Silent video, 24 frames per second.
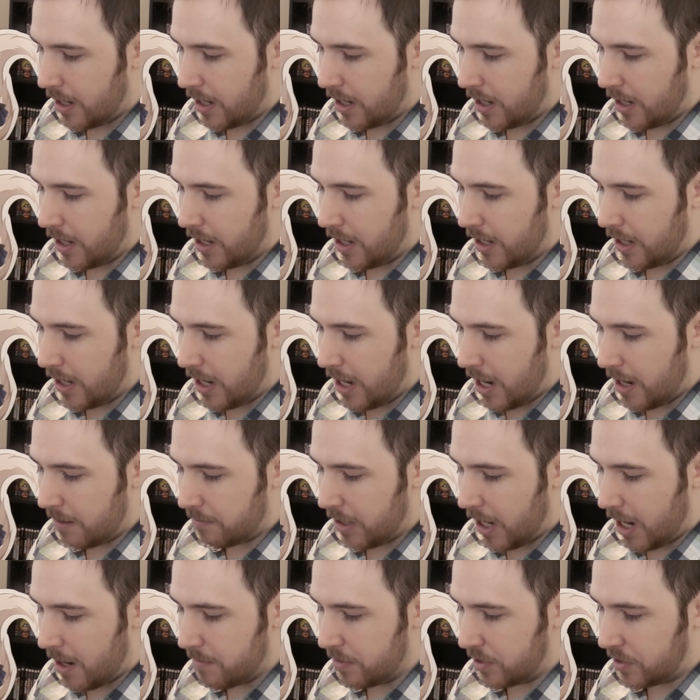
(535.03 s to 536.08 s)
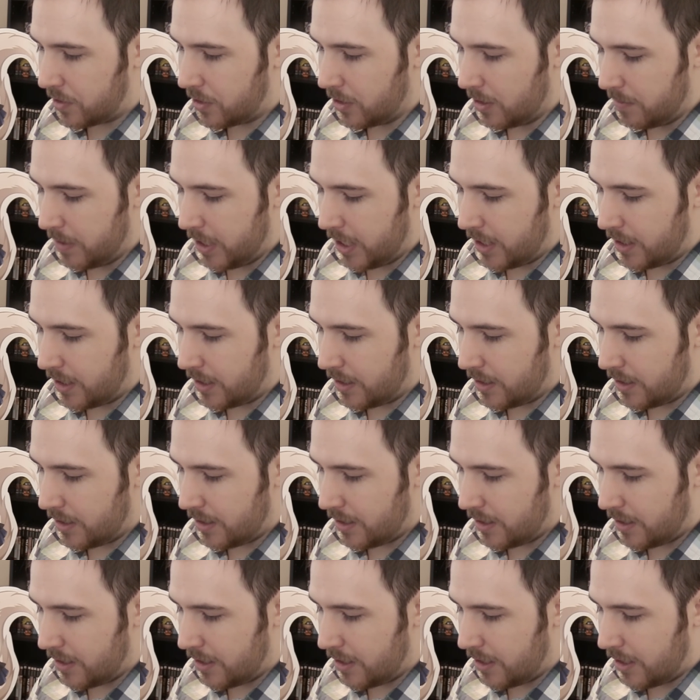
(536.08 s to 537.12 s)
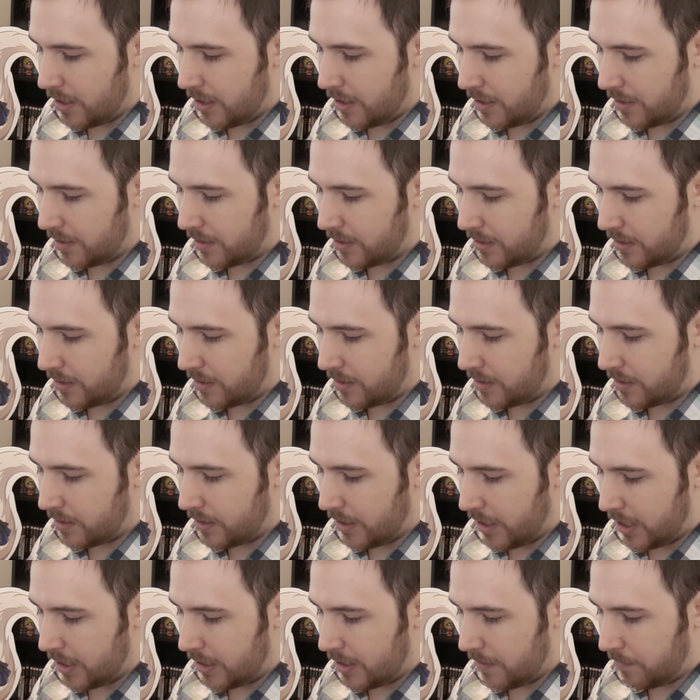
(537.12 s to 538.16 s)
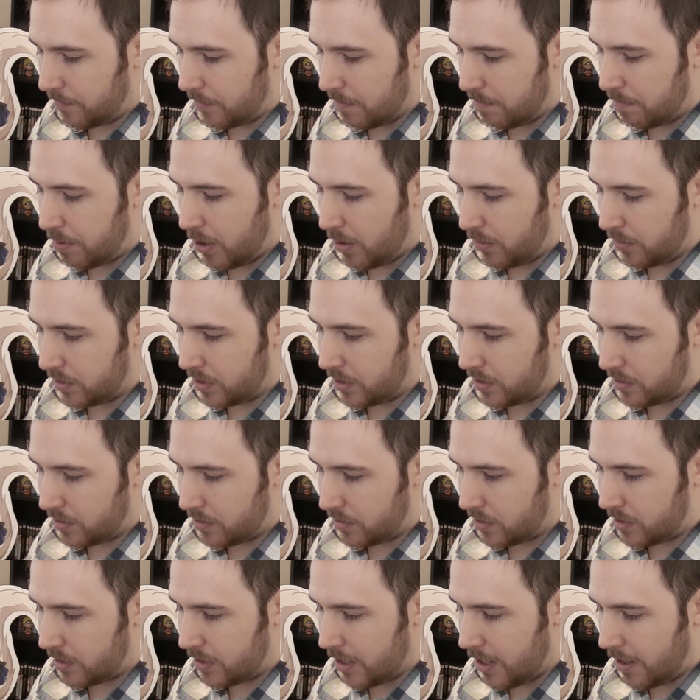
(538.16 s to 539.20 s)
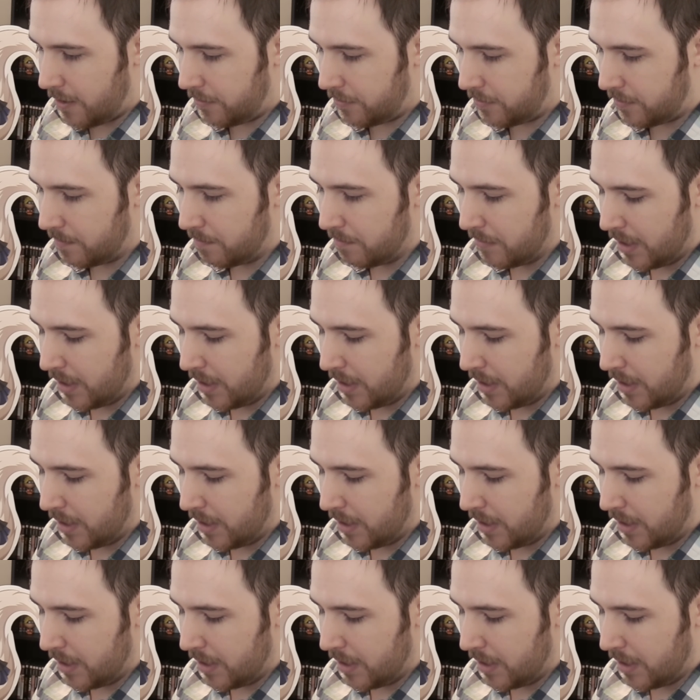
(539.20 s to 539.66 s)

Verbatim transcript: Uh, I'm, I'm assuming this is like different poses or stuff.